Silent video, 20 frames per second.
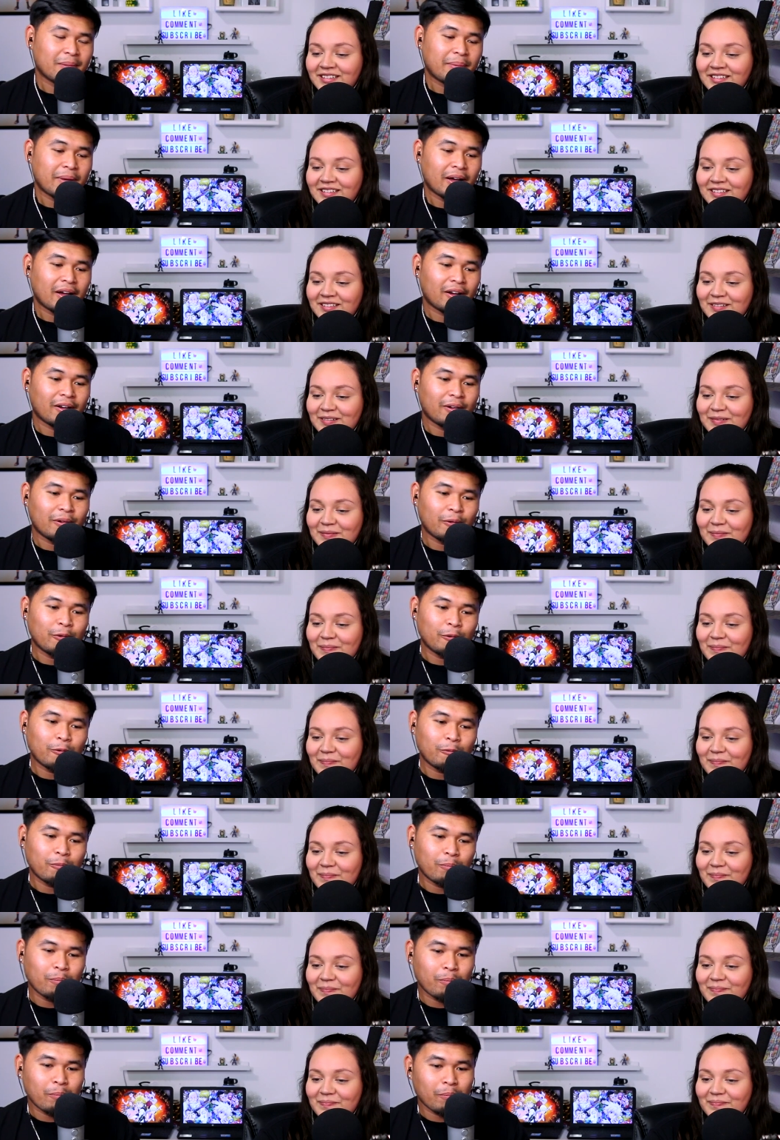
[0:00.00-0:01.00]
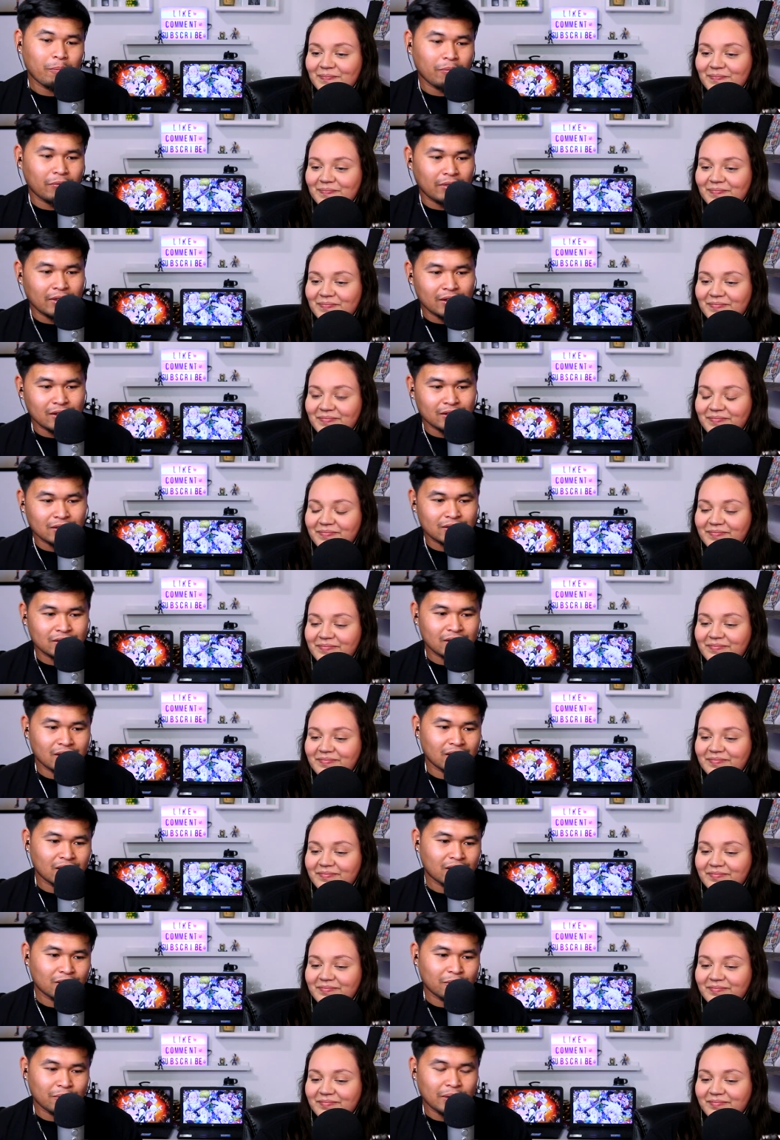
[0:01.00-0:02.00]
Speaker 1: about this.
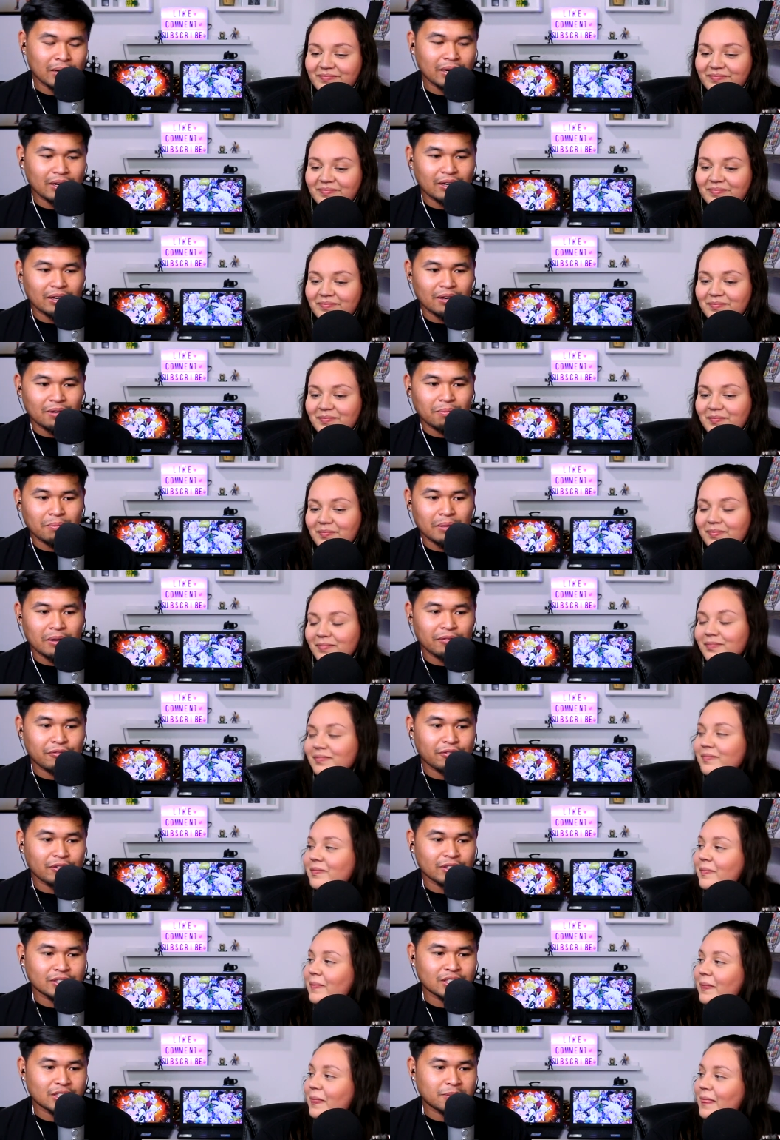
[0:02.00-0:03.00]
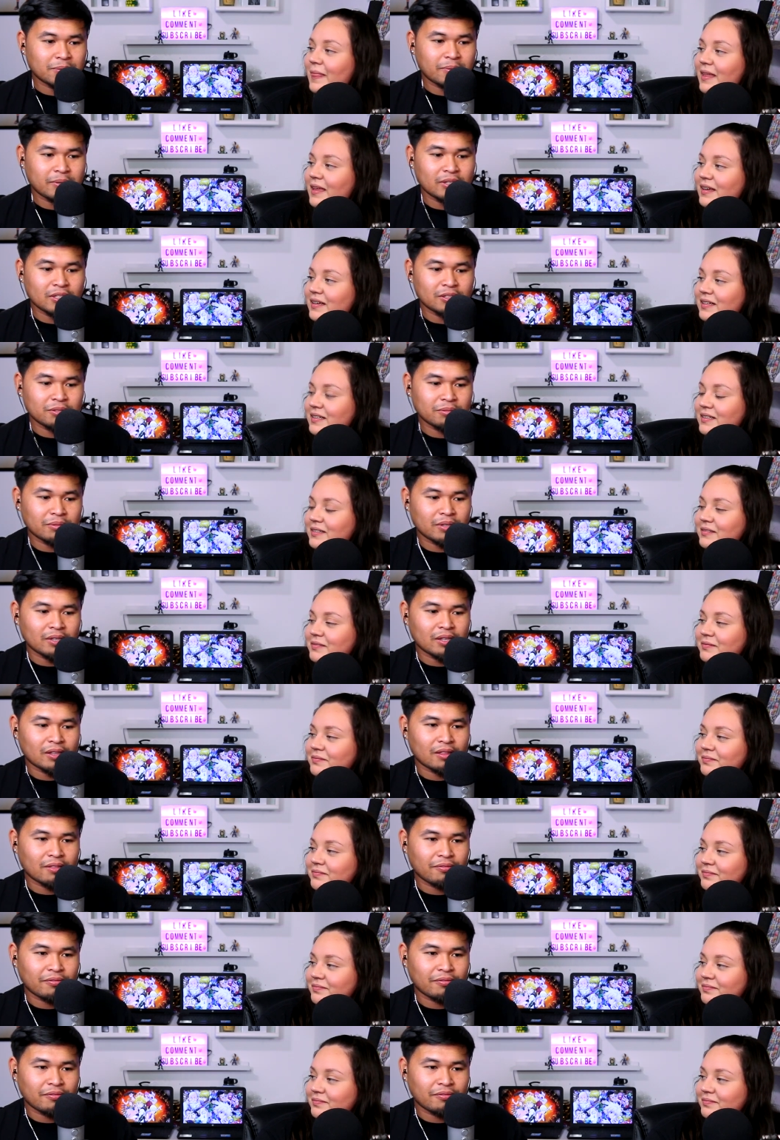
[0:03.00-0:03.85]
Uh, when my first experience with